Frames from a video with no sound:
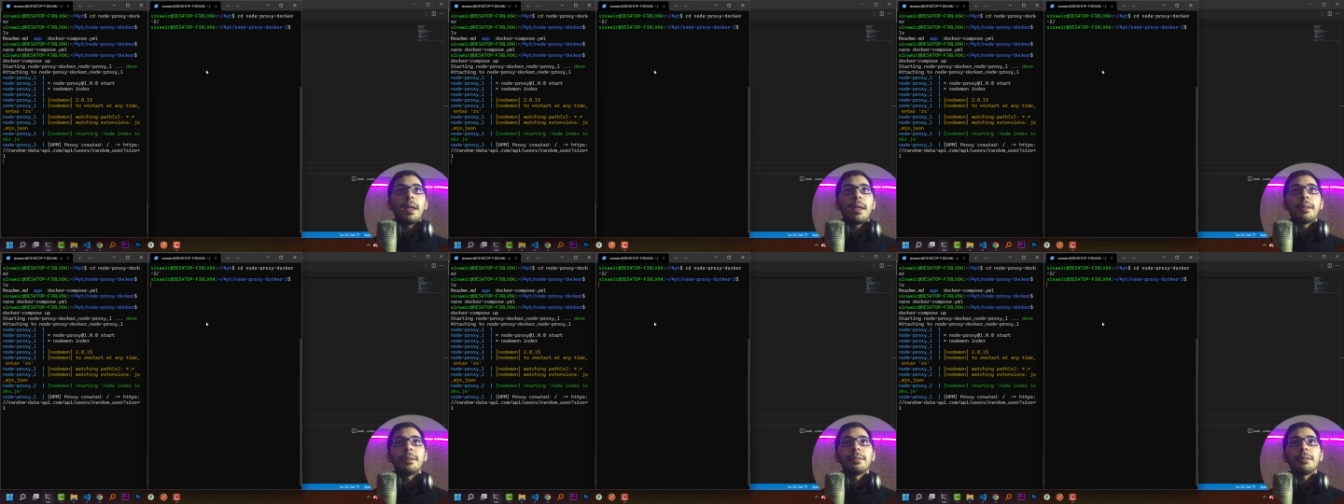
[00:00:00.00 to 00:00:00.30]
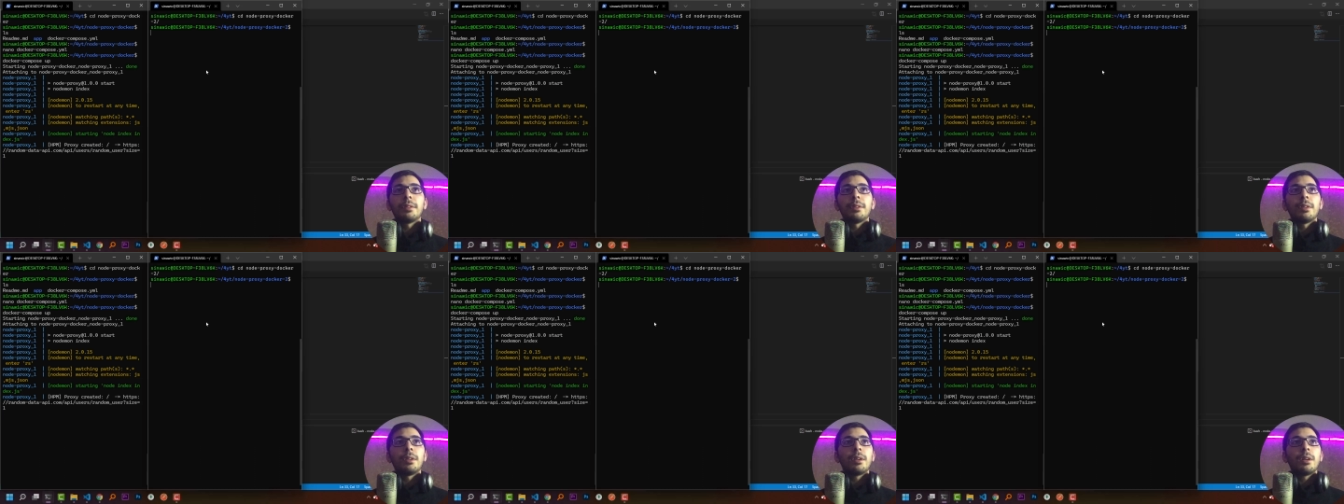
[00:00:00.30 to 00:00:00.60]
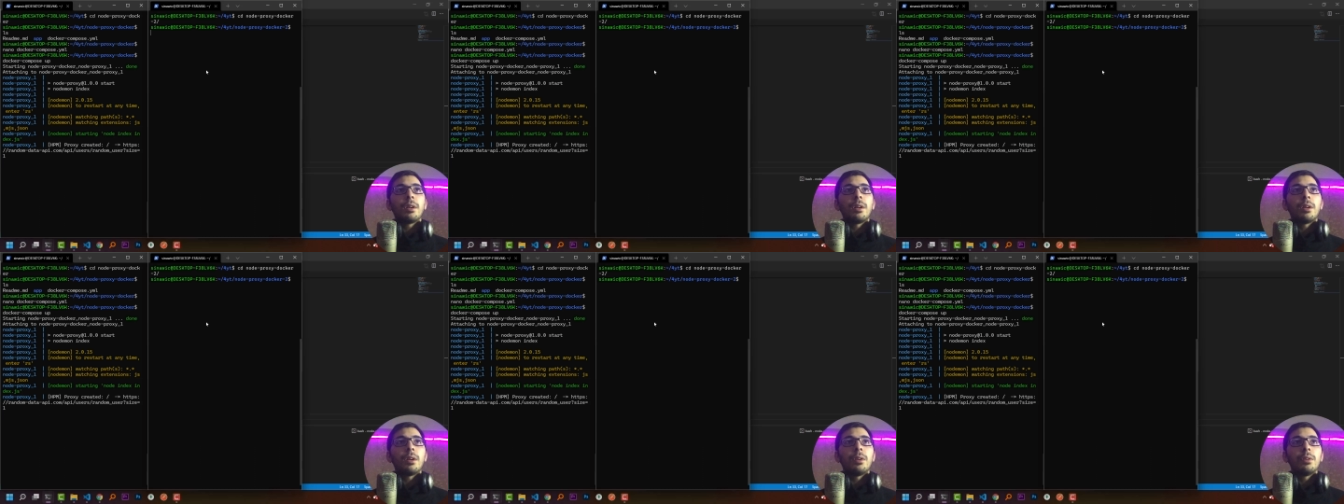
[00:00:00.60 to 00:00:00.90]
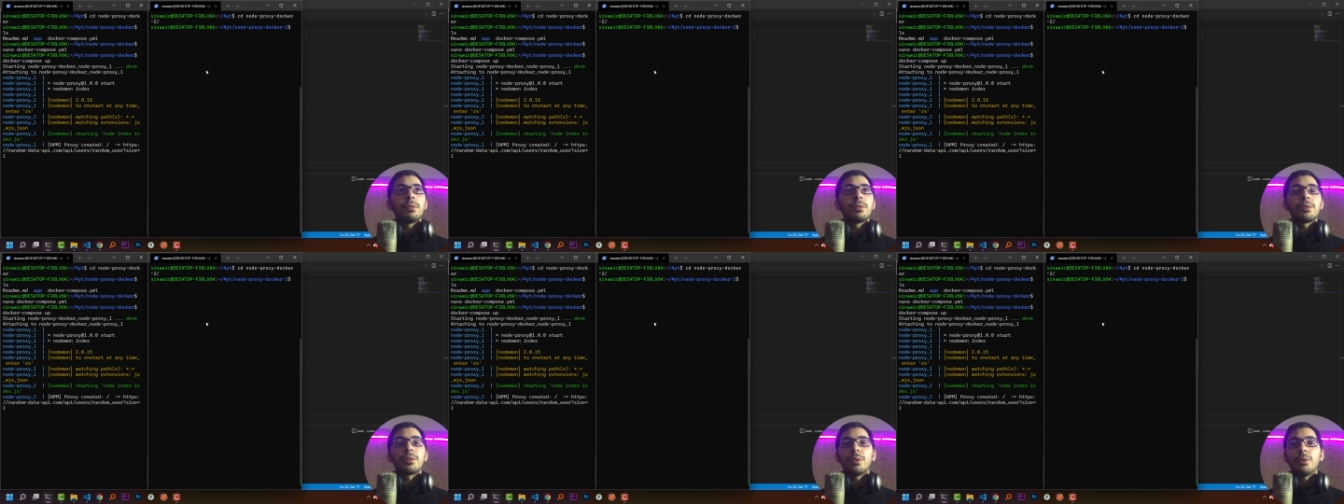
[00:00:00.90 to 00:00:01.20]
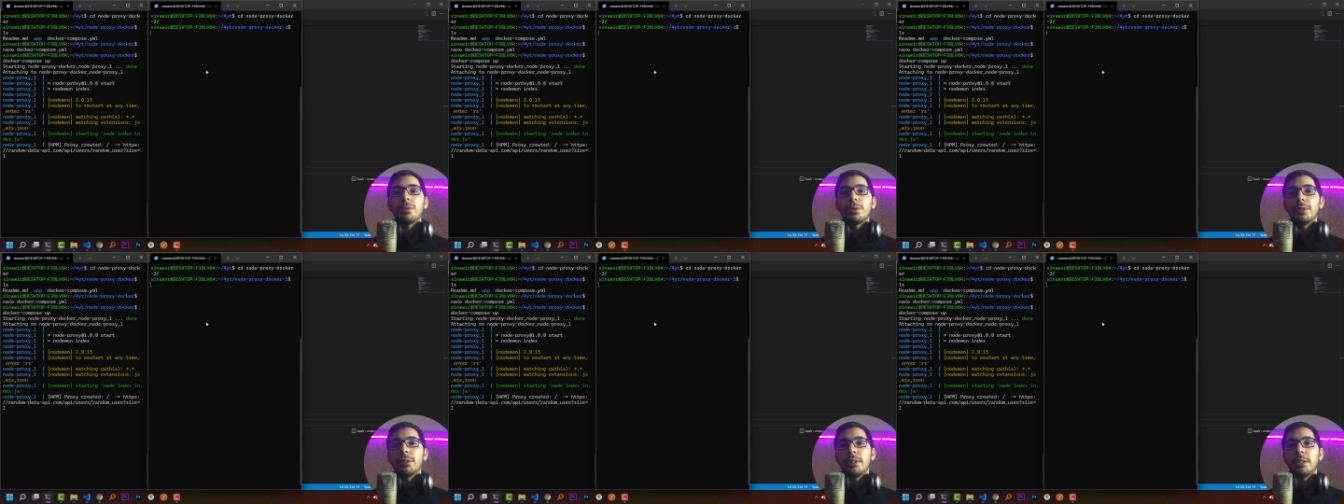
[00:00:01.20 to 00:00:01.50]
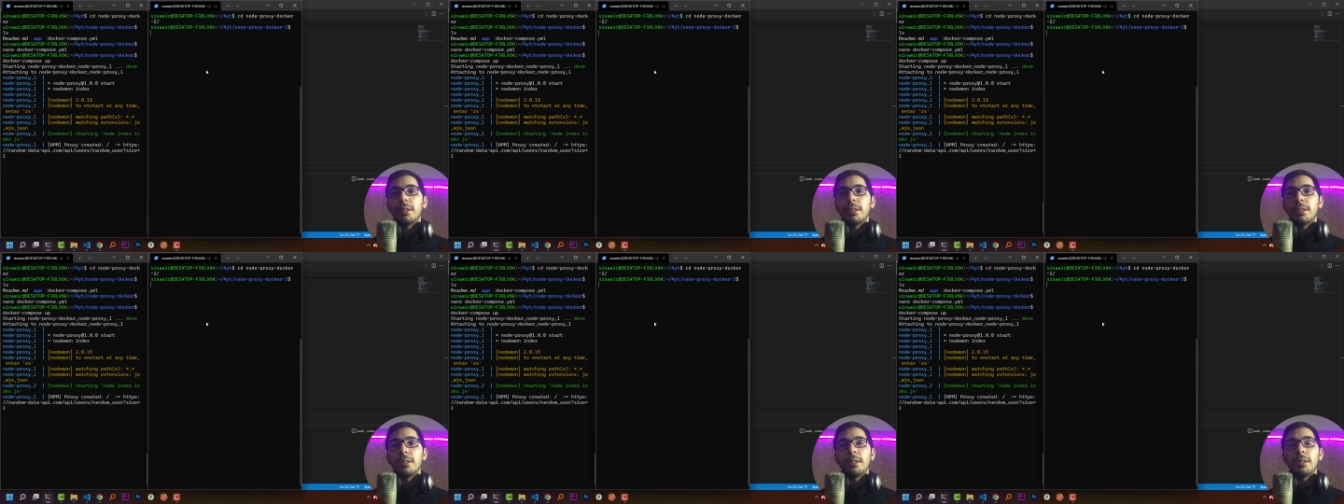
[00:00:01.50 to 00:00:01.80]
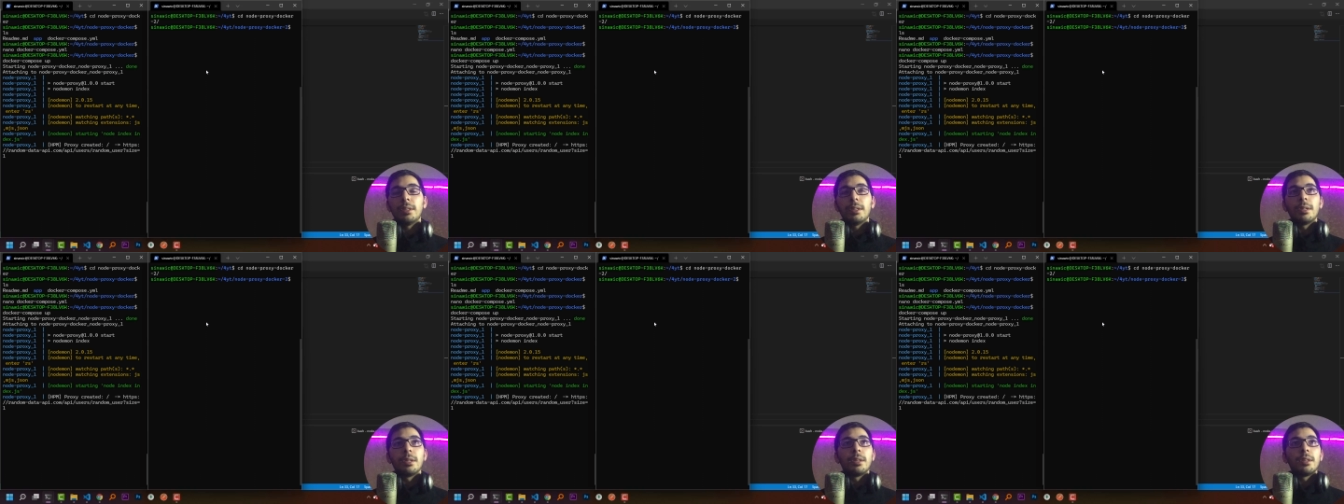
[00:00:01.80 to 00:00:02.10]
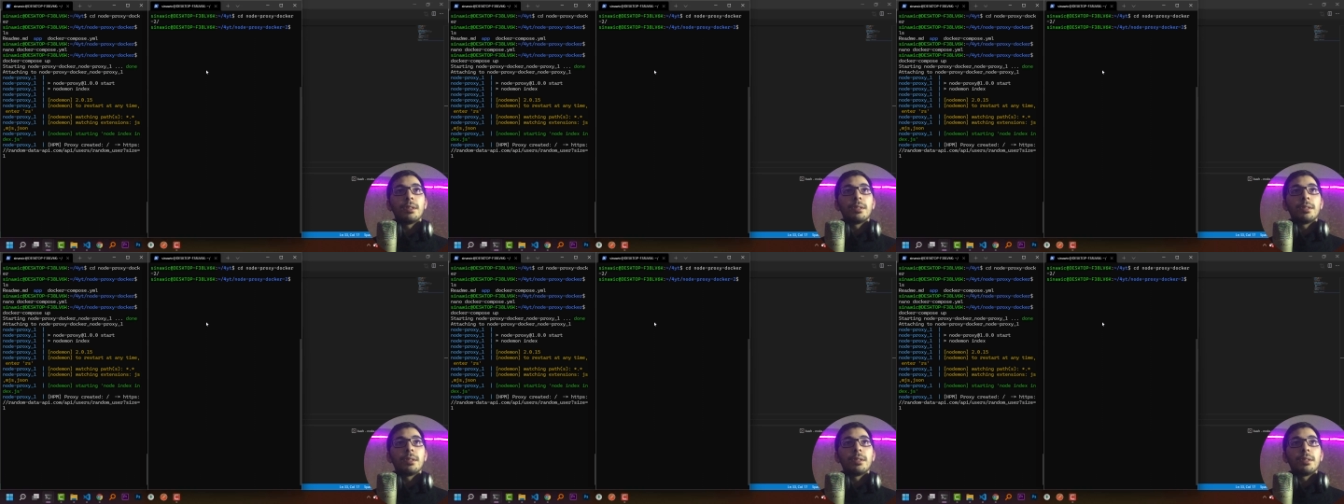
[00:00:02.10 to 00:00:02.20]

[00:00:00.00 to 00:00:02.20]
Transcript: And also in the